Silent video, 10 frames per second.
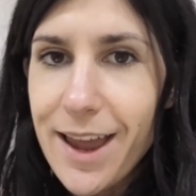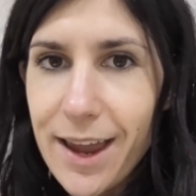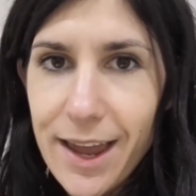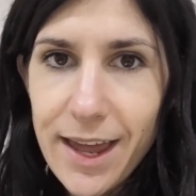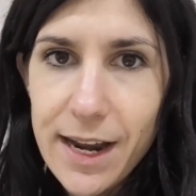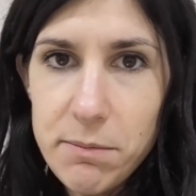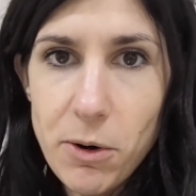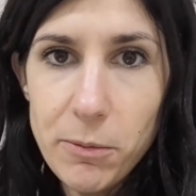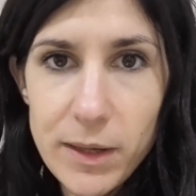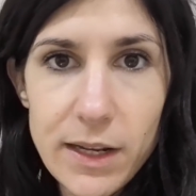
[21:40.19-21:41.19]
and I'm
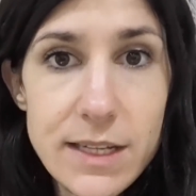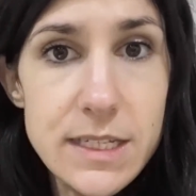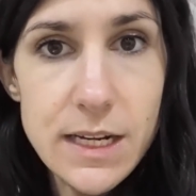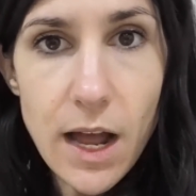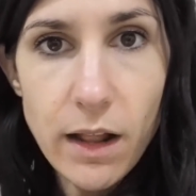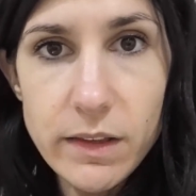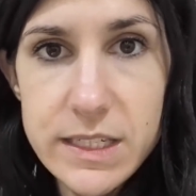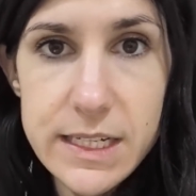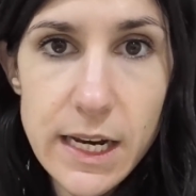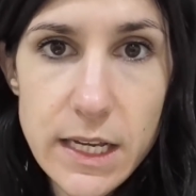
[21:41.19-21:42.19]
probably going to style the
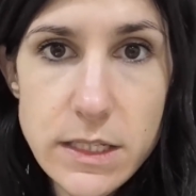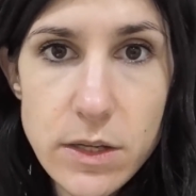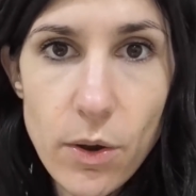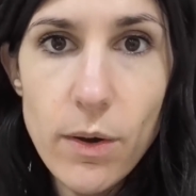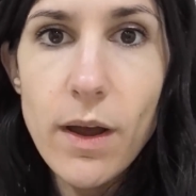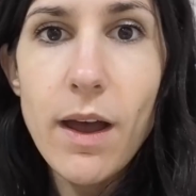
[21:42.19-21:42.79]
study so